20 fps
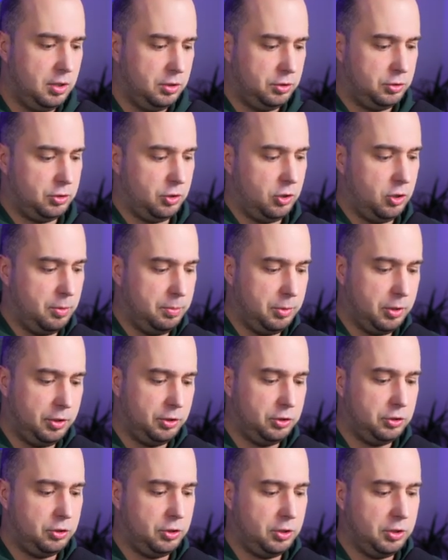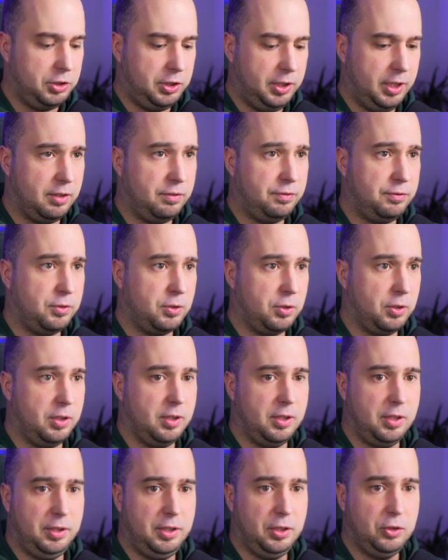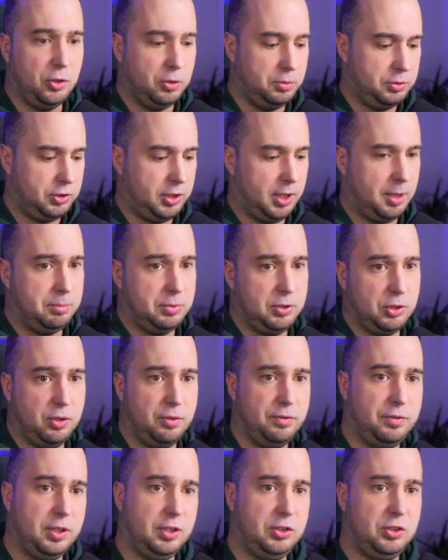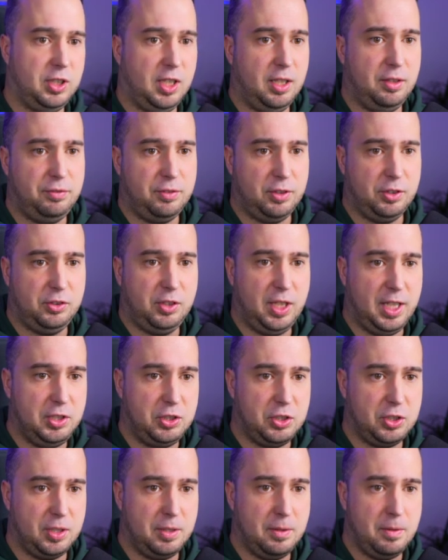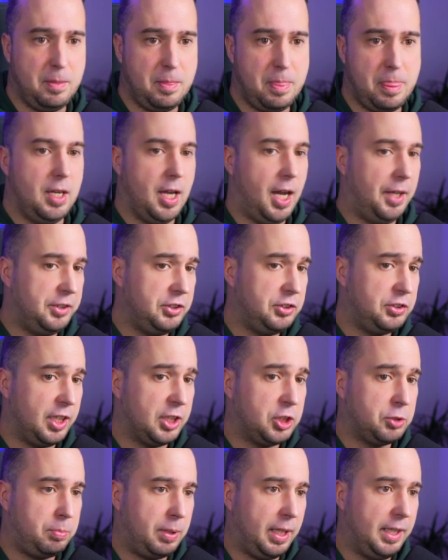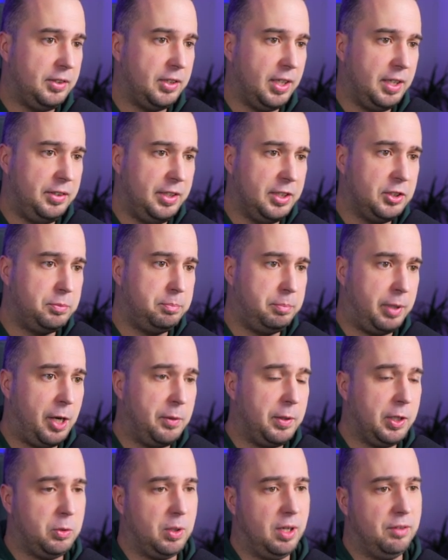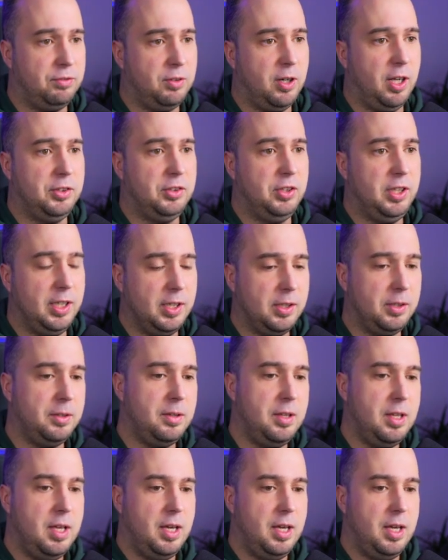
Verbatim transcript: So I'm going to search here for the concept of self-attention. And this is explained in this paragraph right here.